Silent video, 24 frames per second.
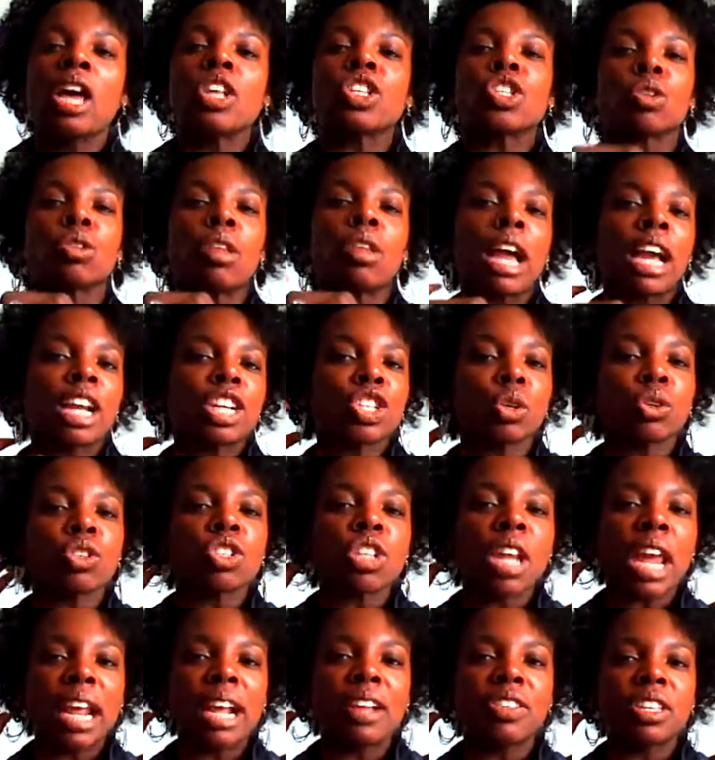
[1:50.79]
So like she'll
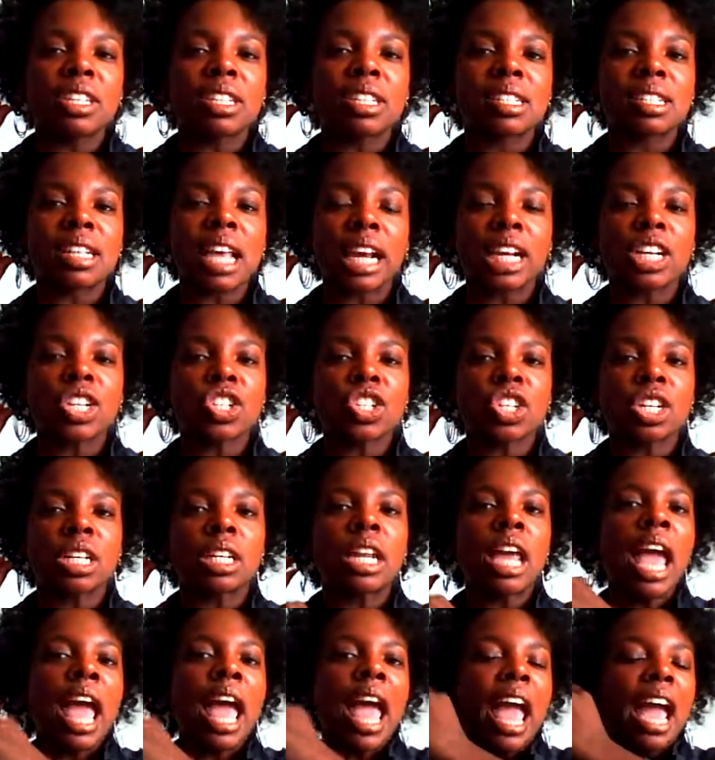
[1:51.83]
take the section